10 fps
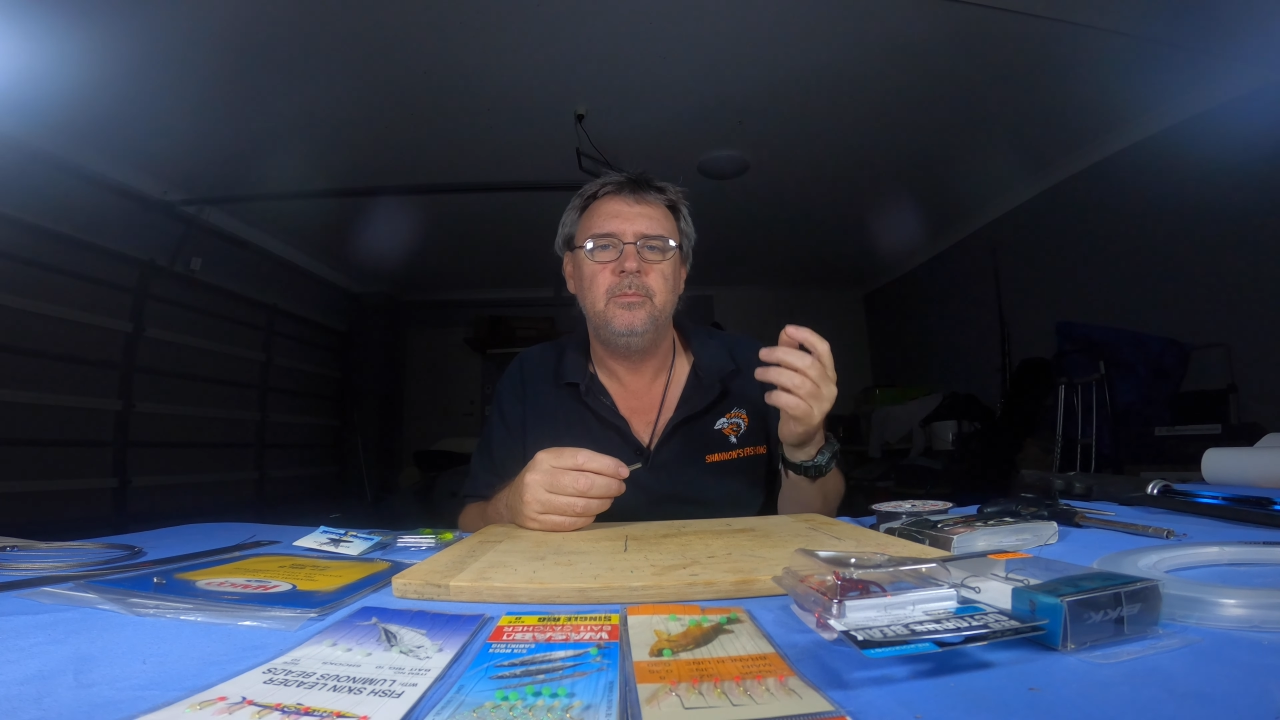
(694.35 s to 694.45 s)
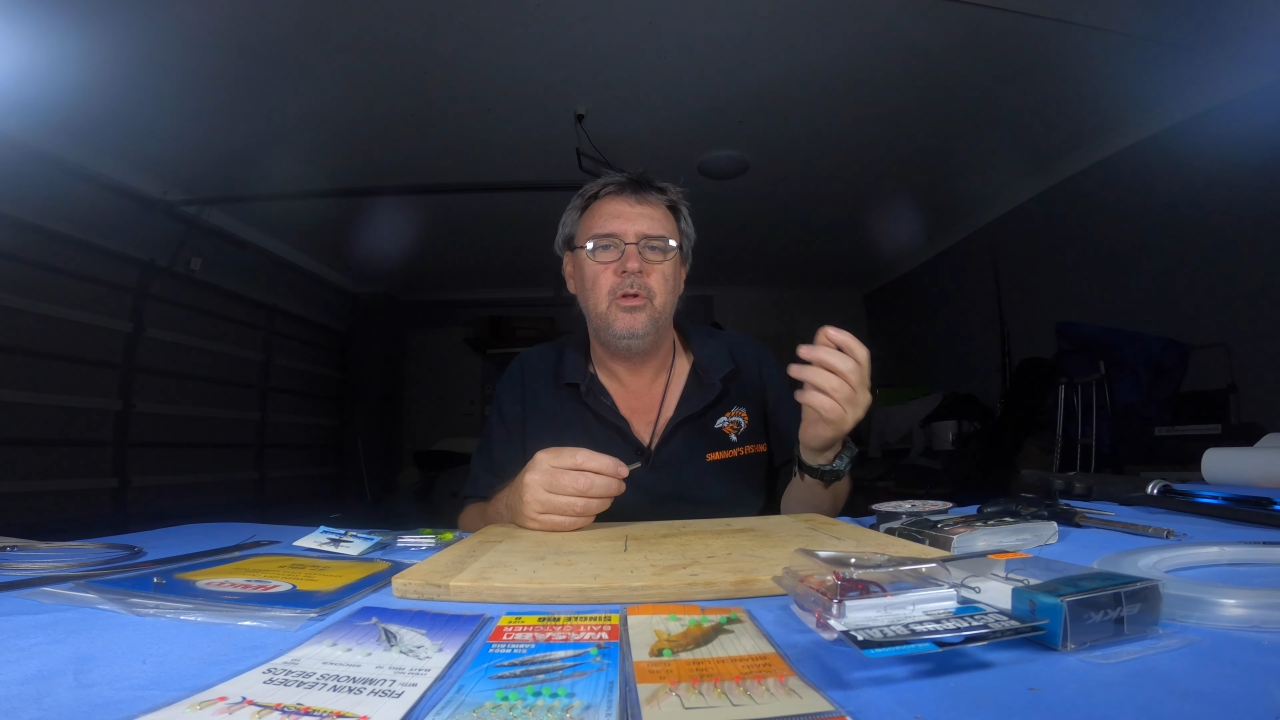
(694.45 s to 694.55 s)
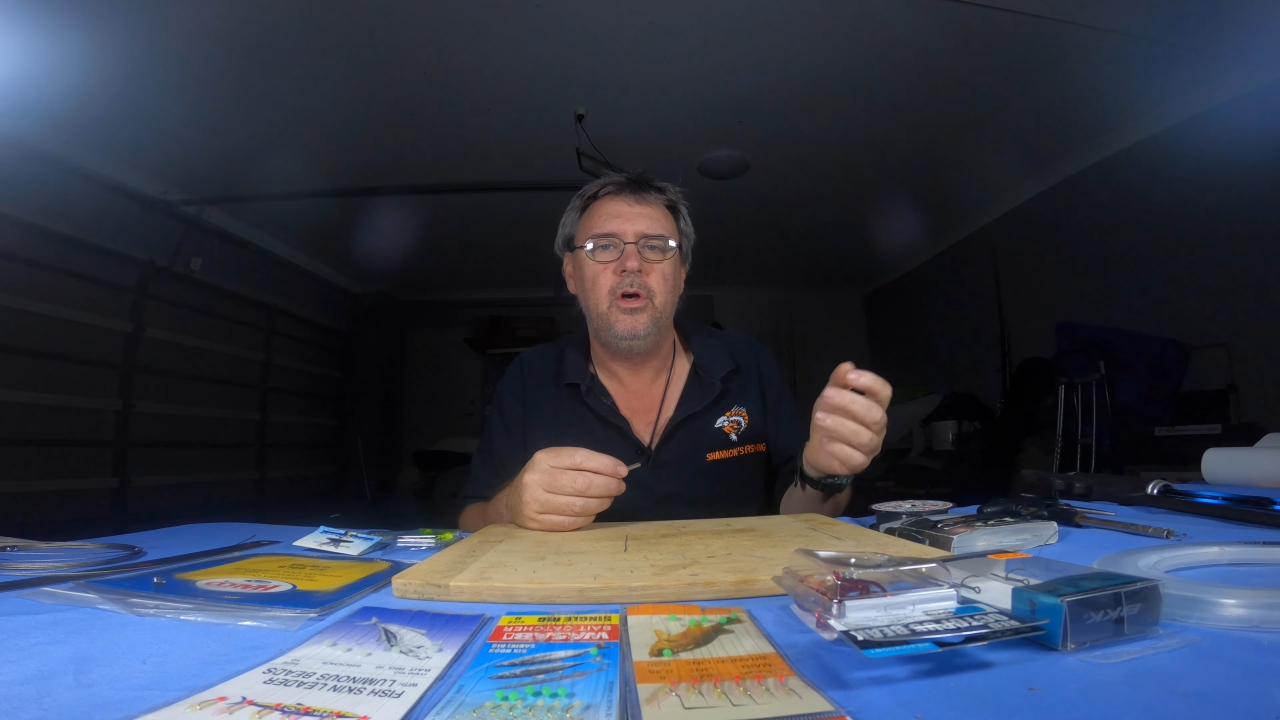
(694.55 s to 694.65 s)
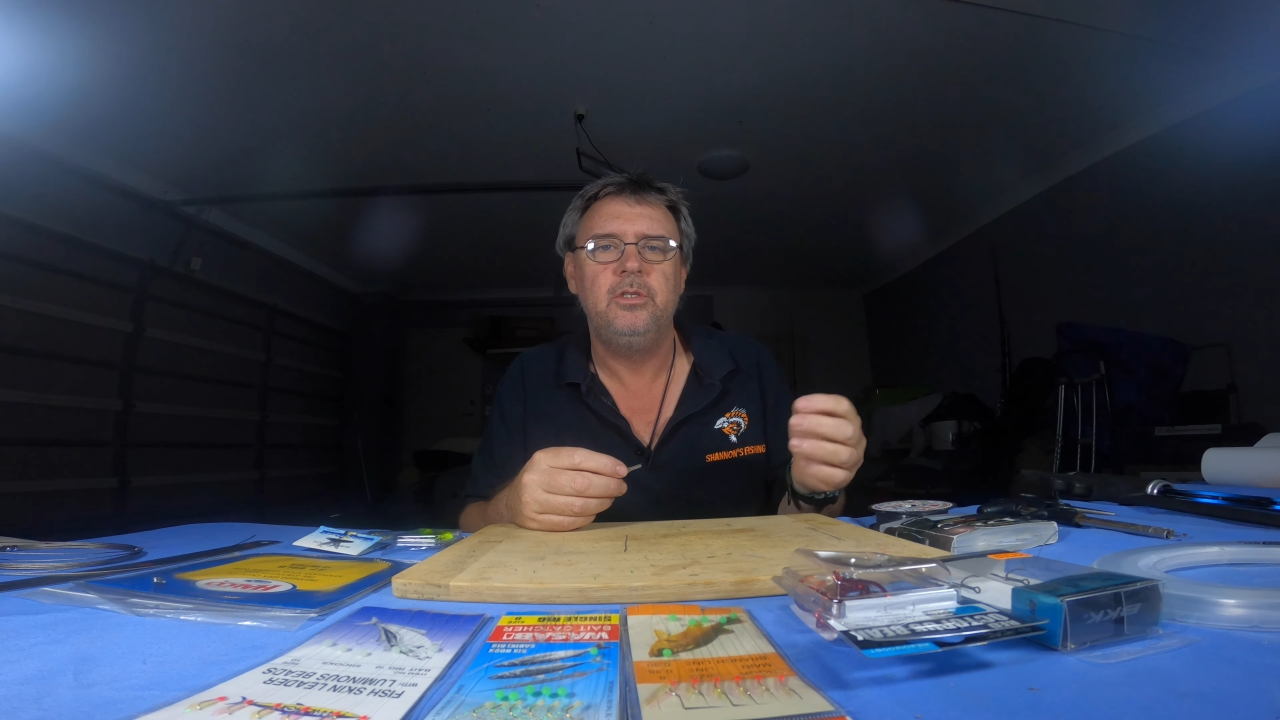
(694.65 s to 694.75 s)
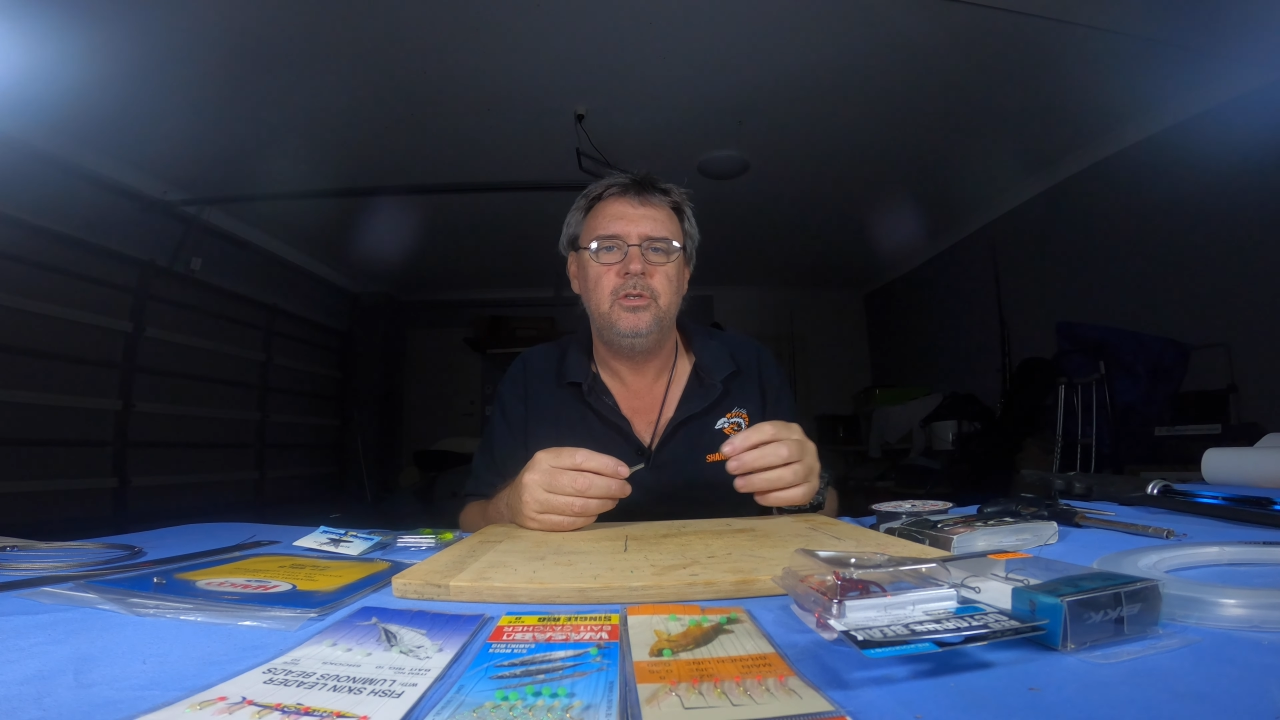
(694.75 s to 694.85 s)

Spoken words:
and pliers